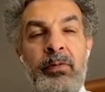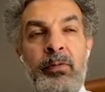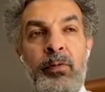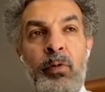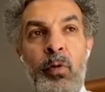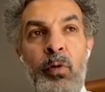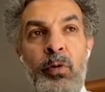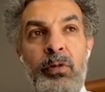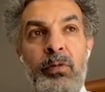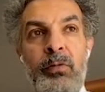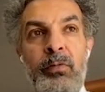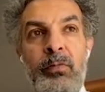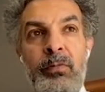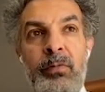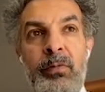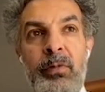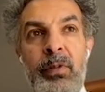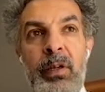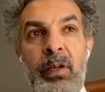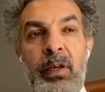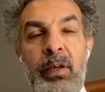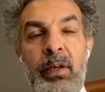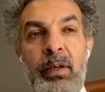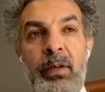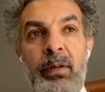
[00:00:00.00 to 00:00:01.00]
fought
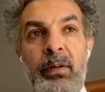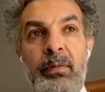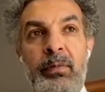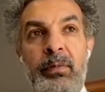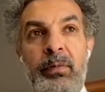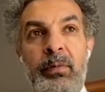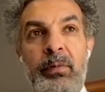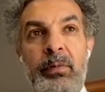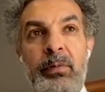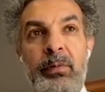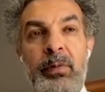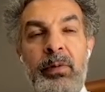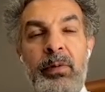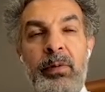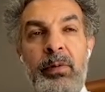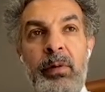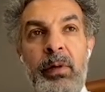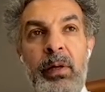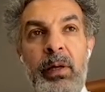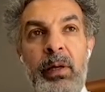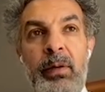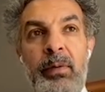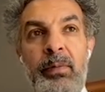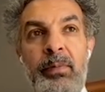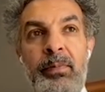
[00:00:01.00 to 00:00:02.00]
for
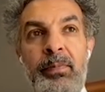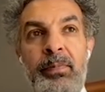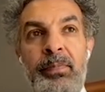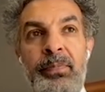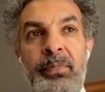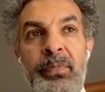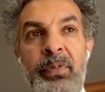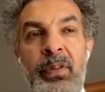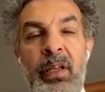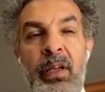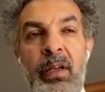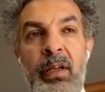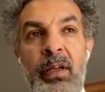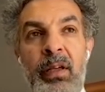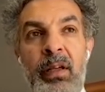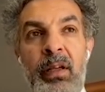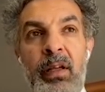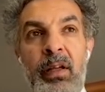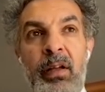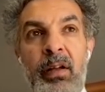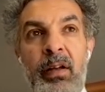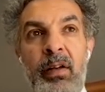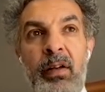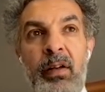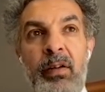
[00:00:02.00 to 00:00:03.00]
the
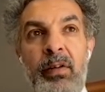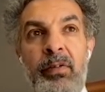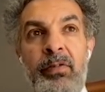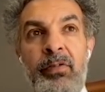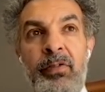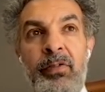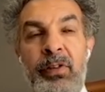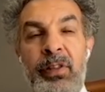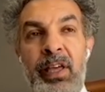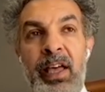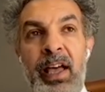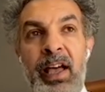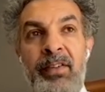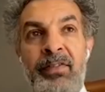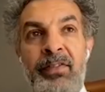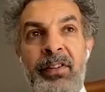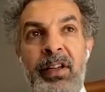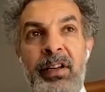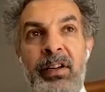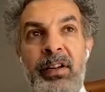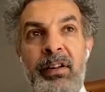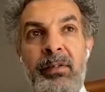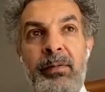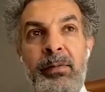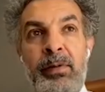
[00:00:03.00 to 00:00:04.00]

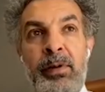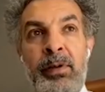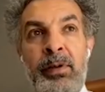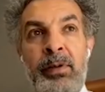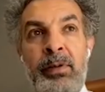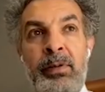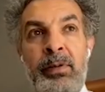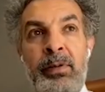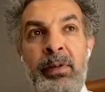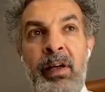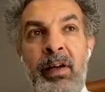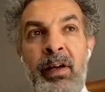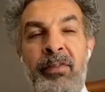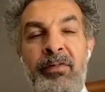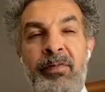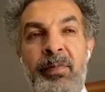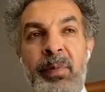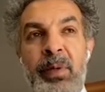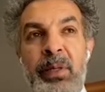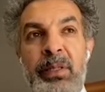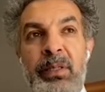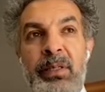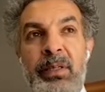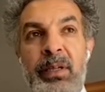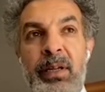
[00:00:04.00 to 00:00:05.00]
Afghan
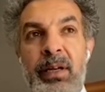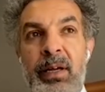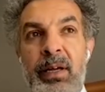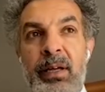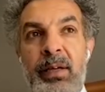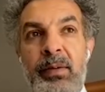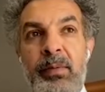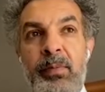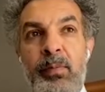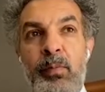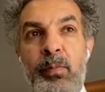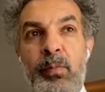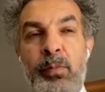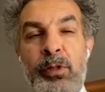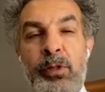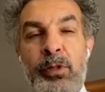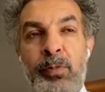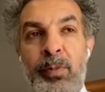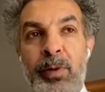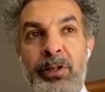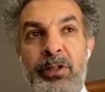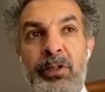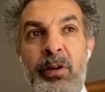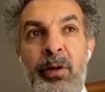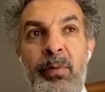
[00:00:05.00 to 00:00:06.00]
government,
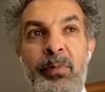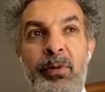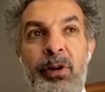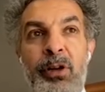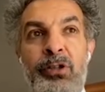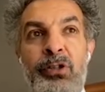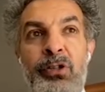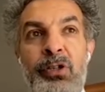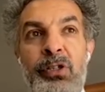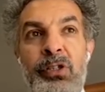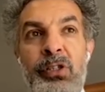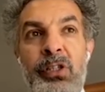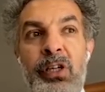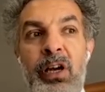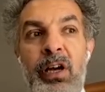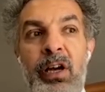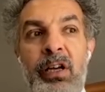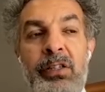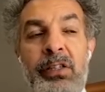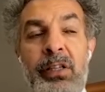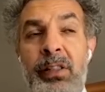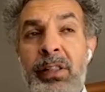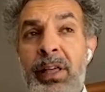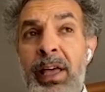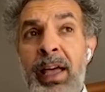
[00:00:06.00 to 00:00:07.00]
special operations
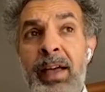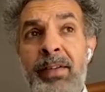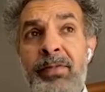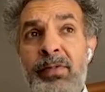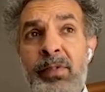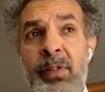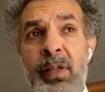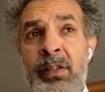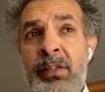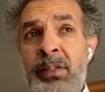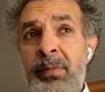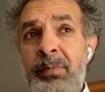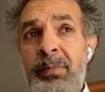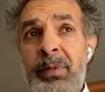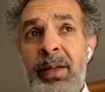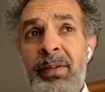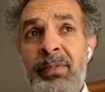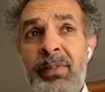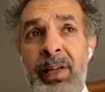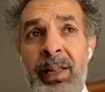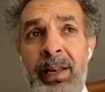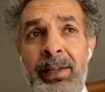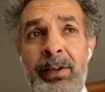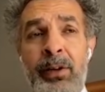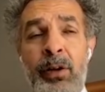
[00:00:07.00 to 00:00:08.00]
guys, and they seem to have
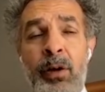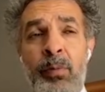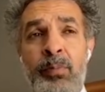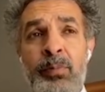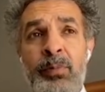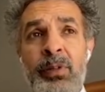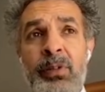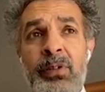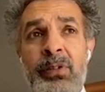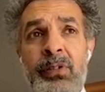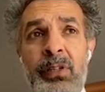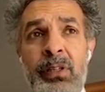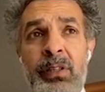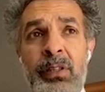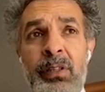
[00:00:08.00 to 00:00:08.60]
helicopters,